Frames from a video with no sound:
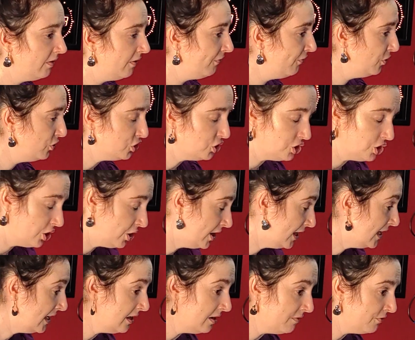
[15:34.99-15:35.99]
a first year
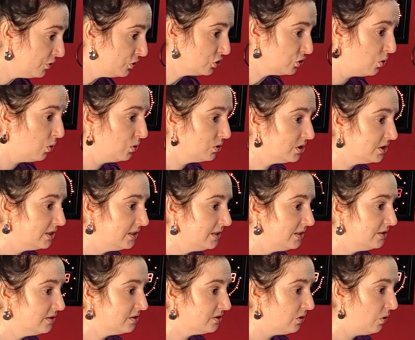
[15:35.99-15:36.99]
at any of those
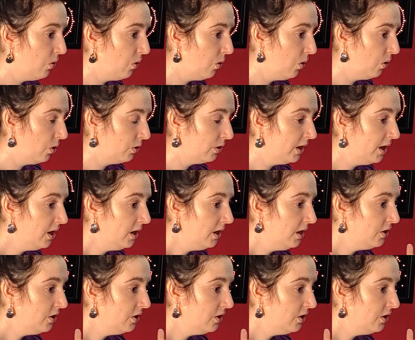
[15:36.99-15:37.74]
courses or